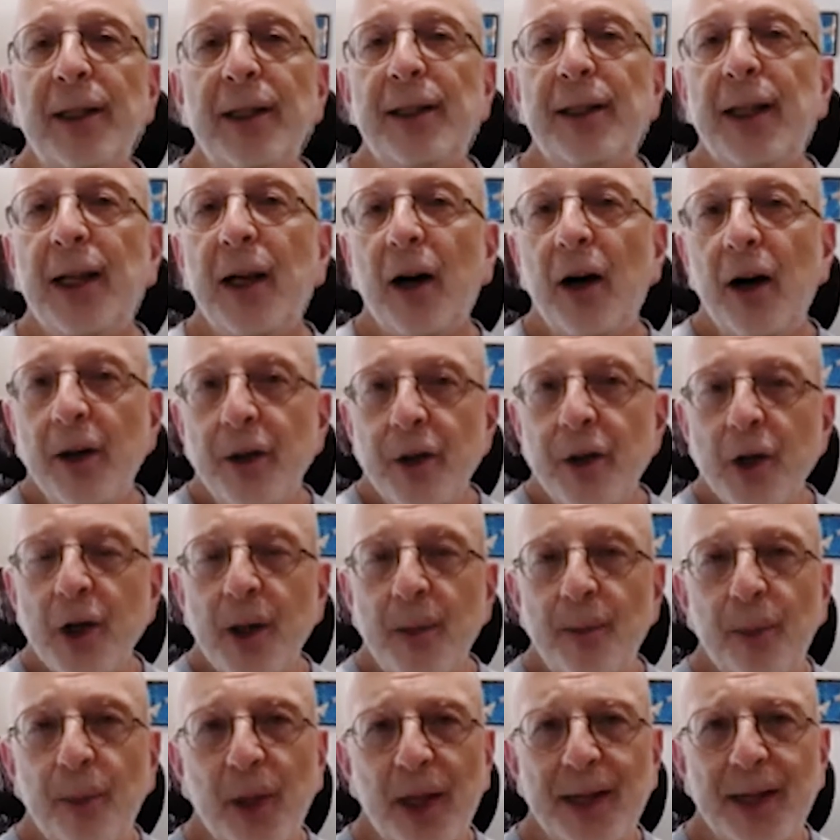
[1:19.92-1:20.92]
The other
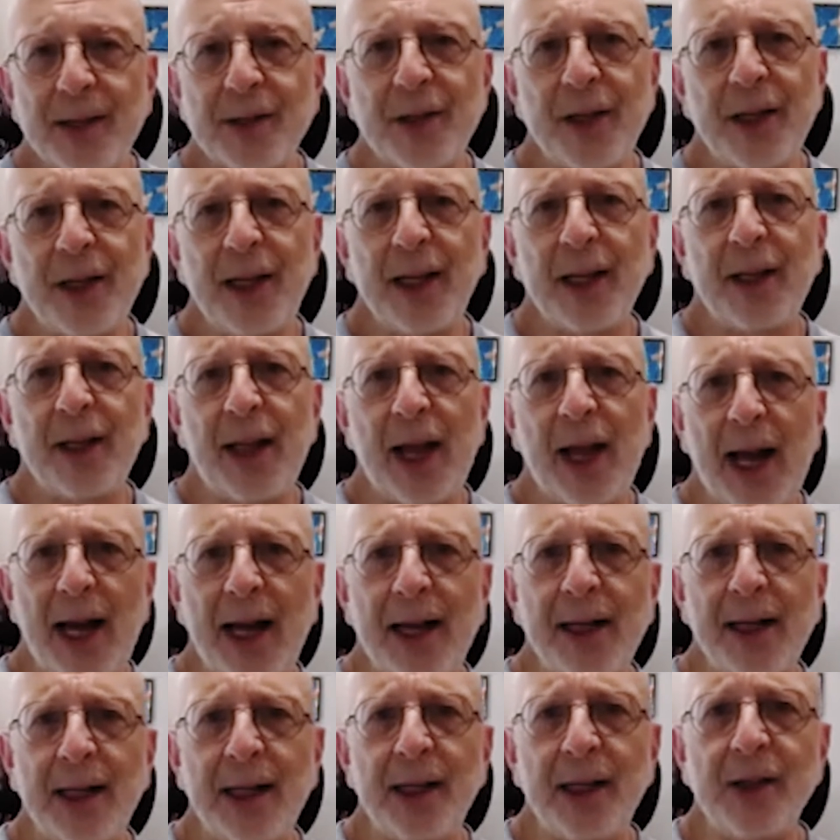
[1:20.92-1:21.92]
complexity in
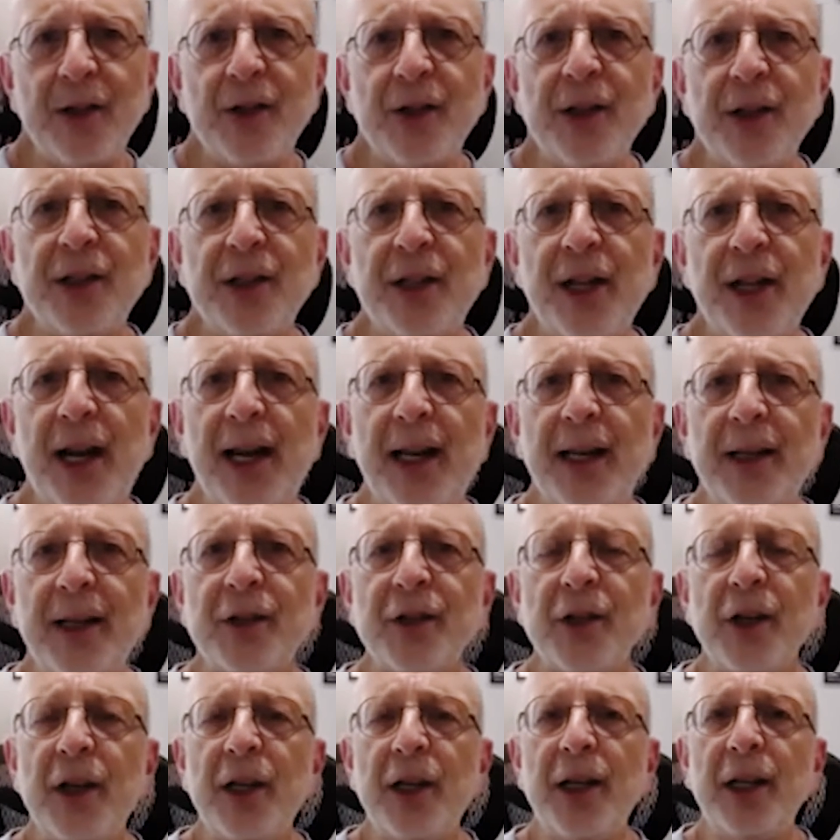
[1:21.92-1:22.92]
that is in
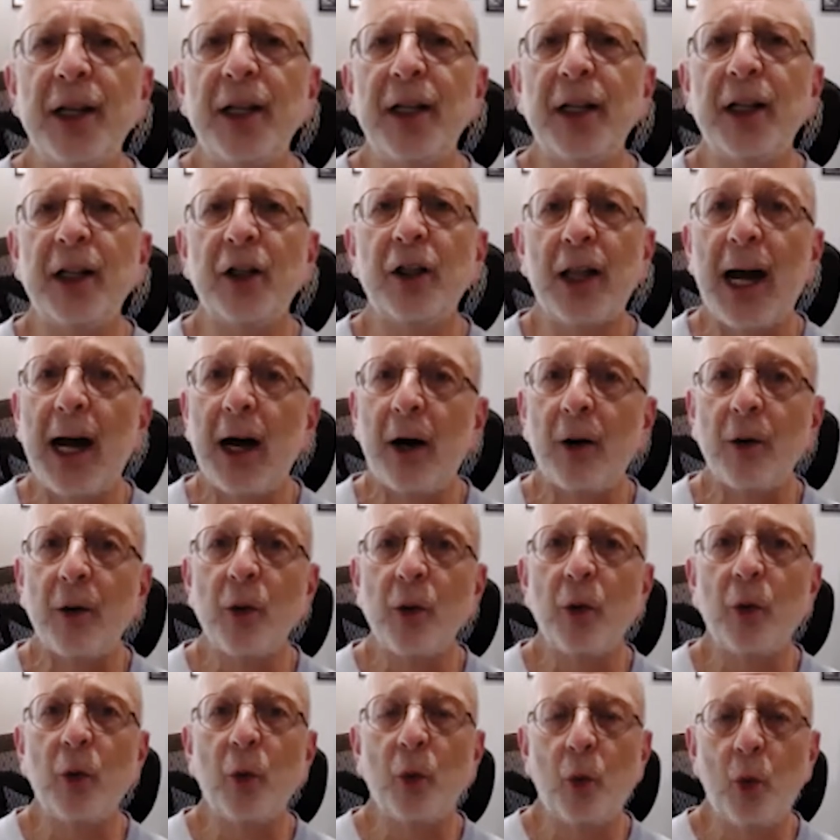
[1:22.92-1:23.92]
today's
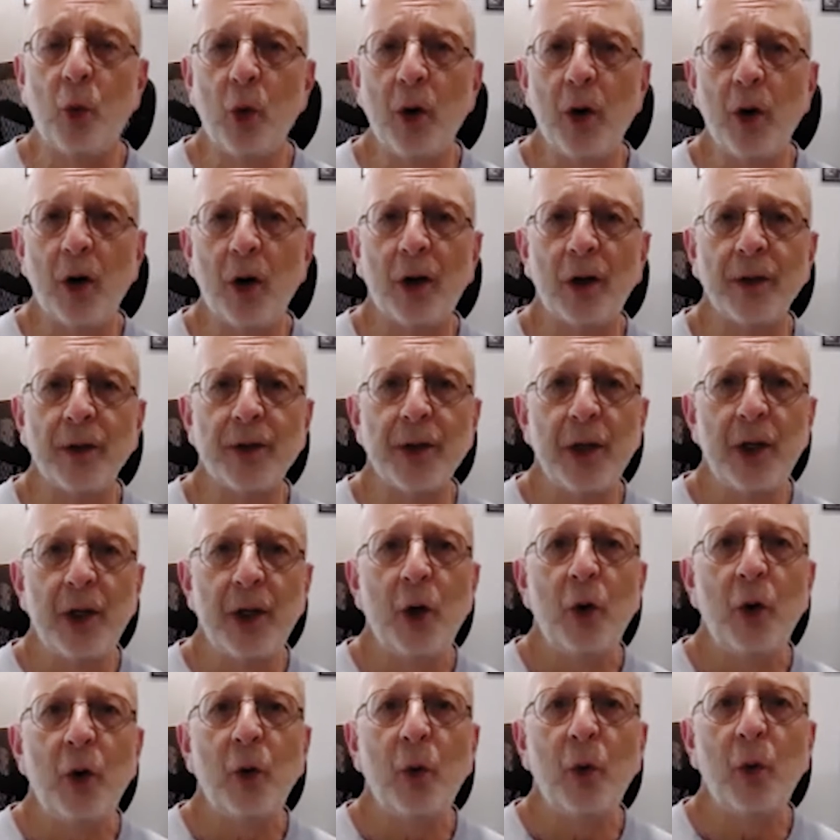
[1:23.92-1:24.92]
cloud world
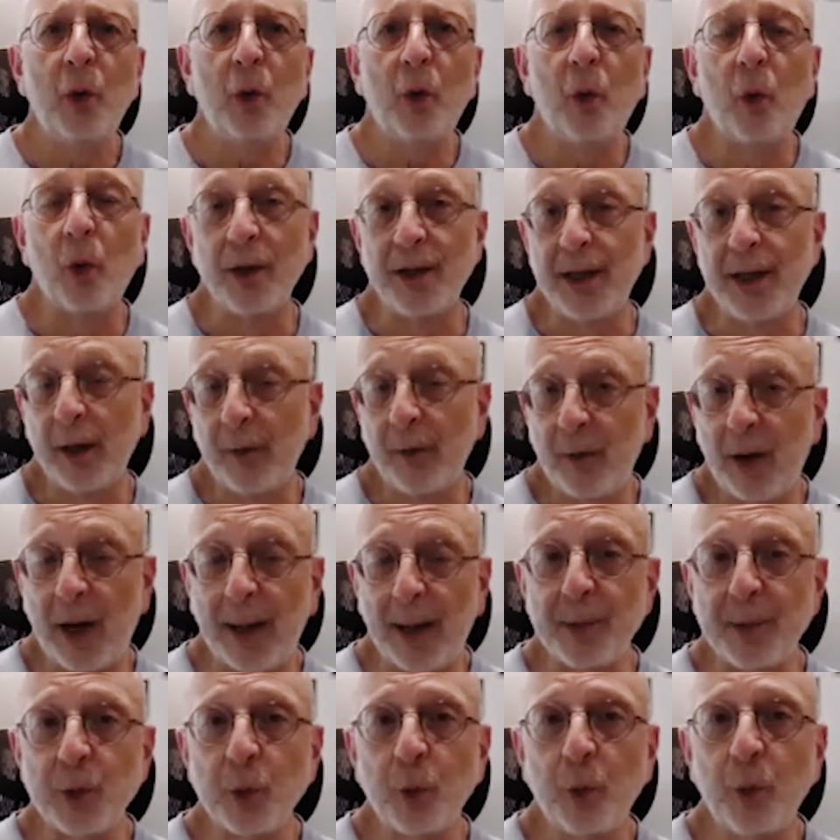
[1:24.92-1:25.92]
or
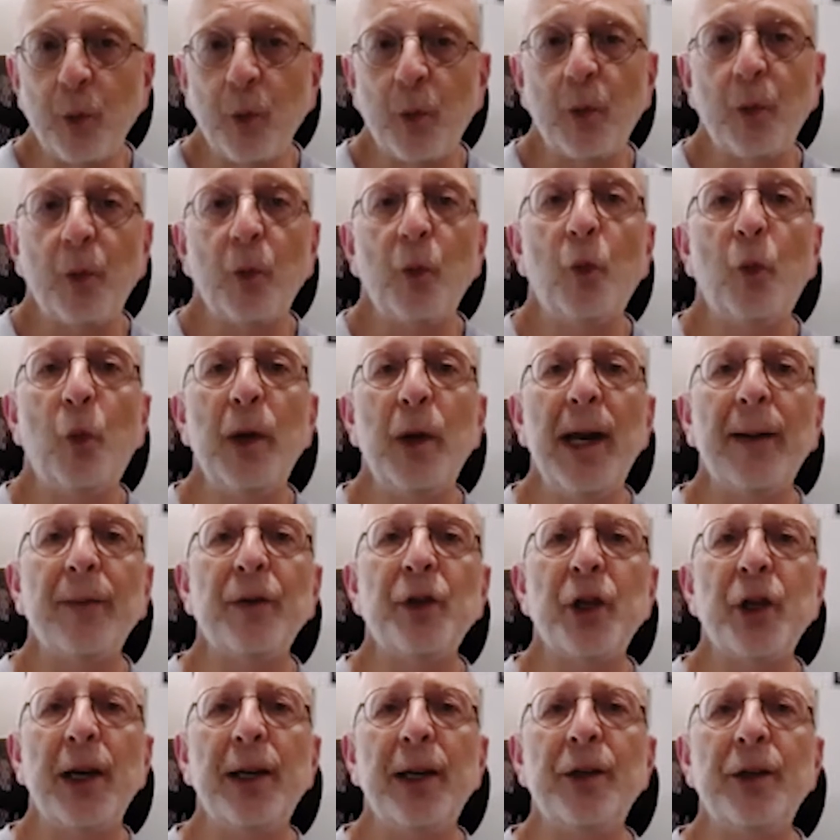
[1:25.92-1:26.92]
DevOps, we have
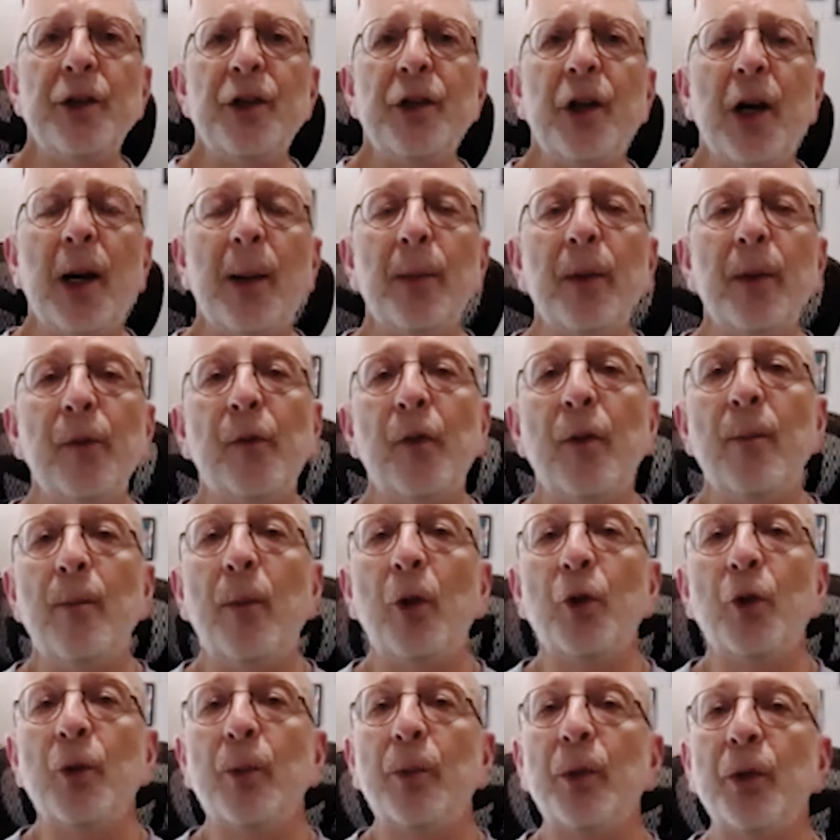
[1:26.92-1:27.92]
changes coming from
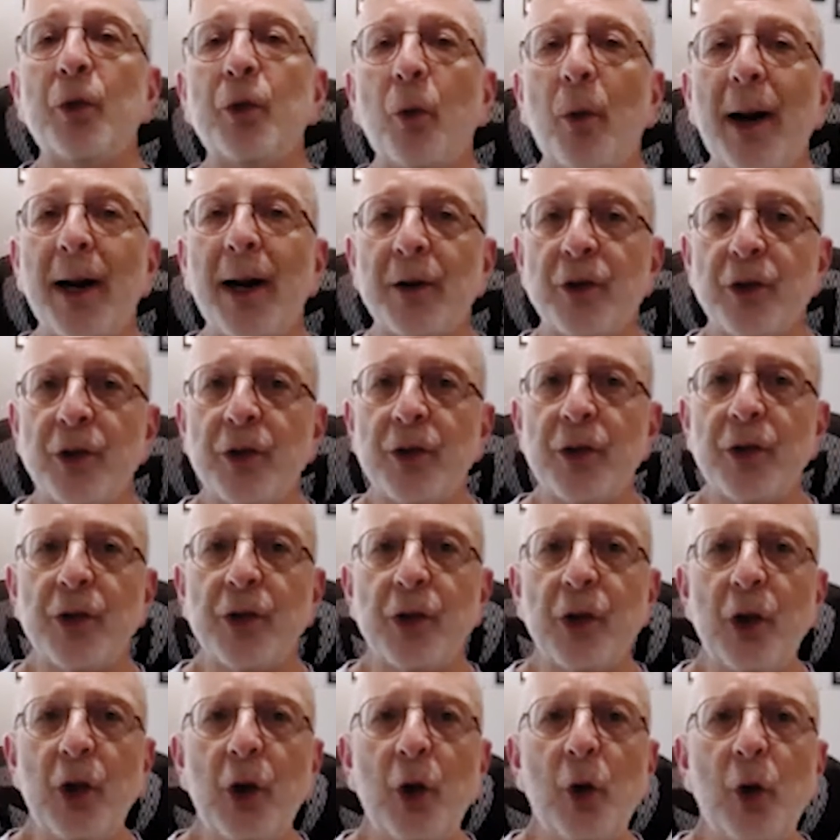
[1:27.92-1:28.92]
multiple
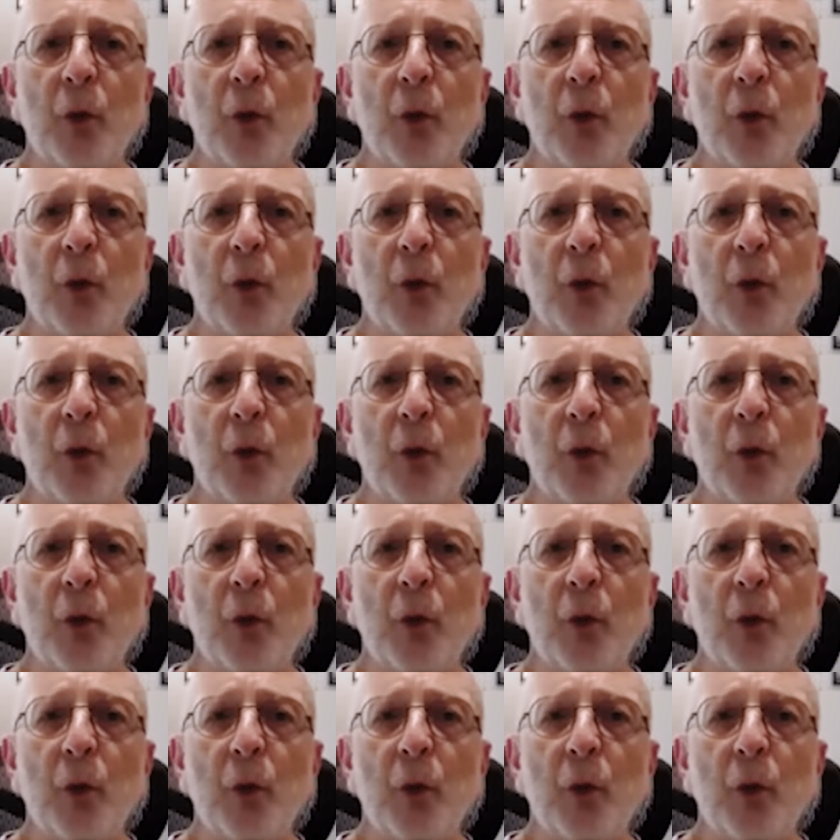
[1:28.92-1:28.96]
directions.